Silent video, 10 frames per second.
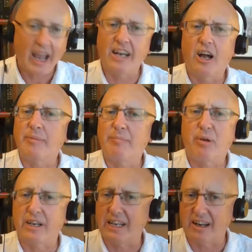And I'll be
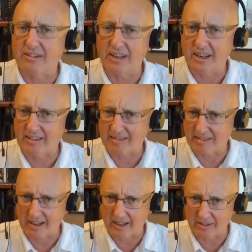putting out
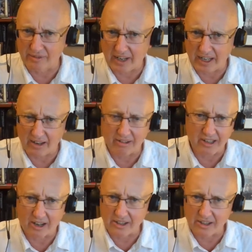another video